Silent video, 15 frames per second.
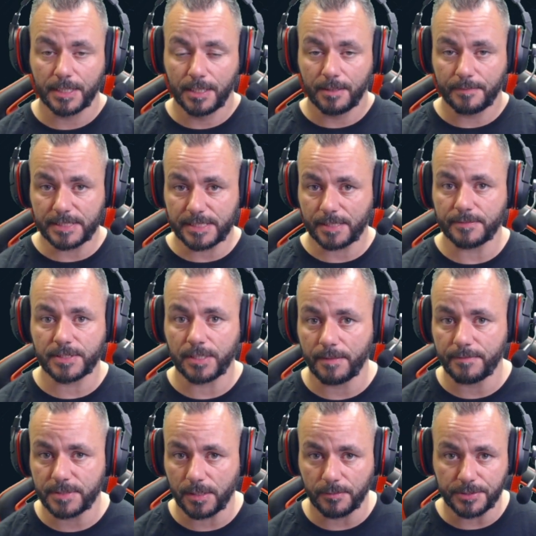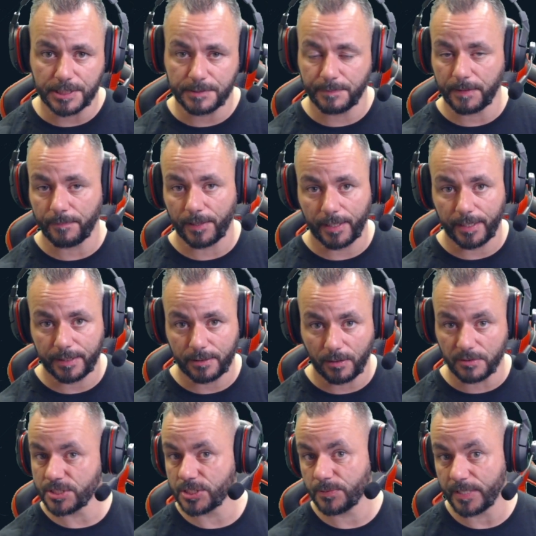but sometimes I will just be playing
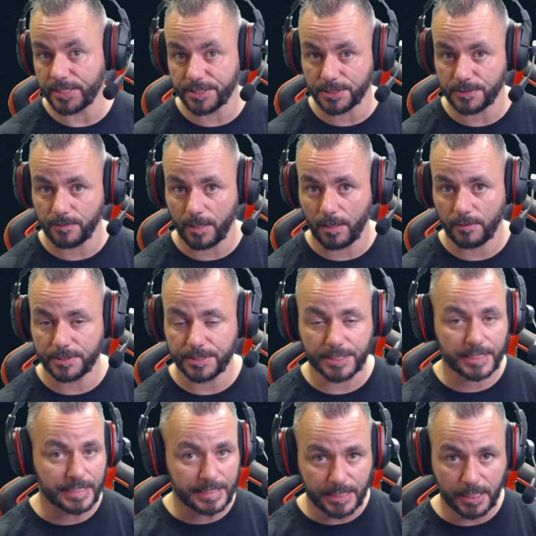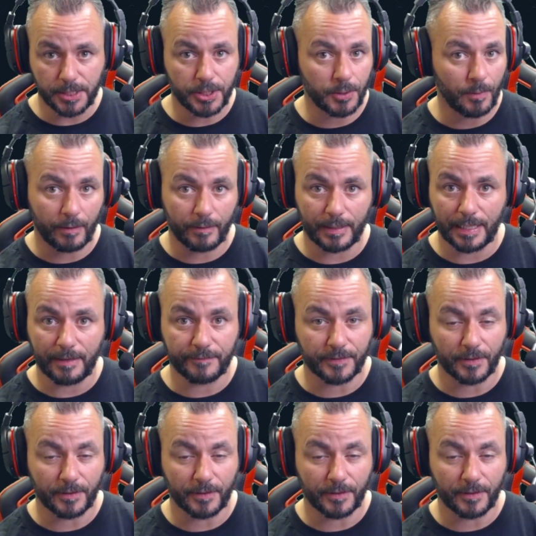on Twitch as well and just continue where I left